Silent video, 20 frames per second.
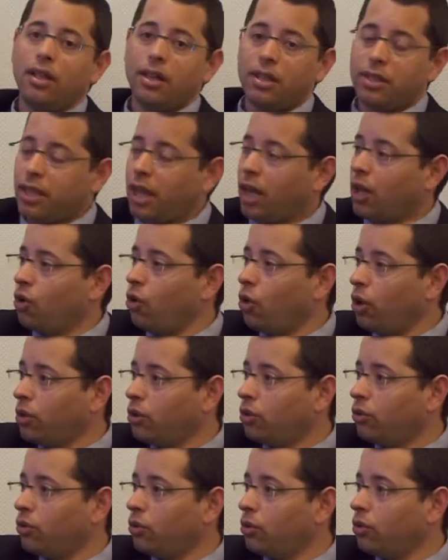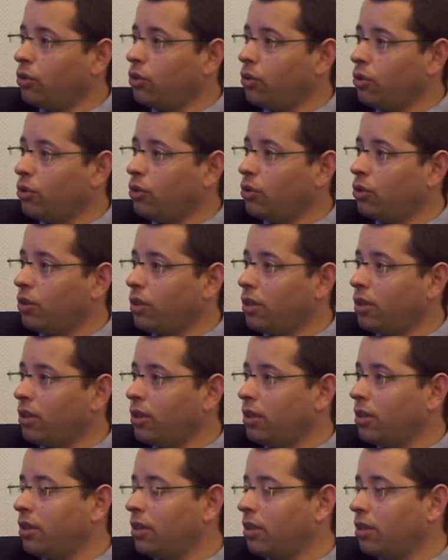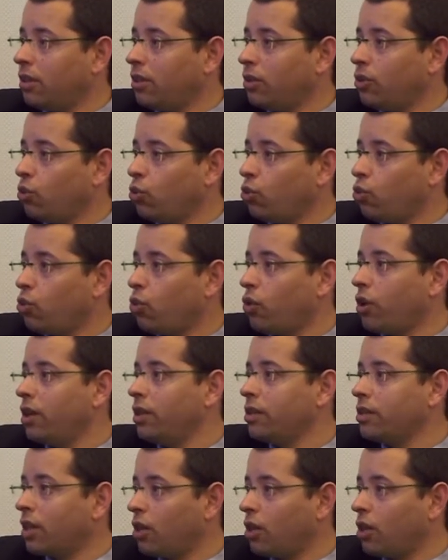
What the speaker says: They are going to Ukraine,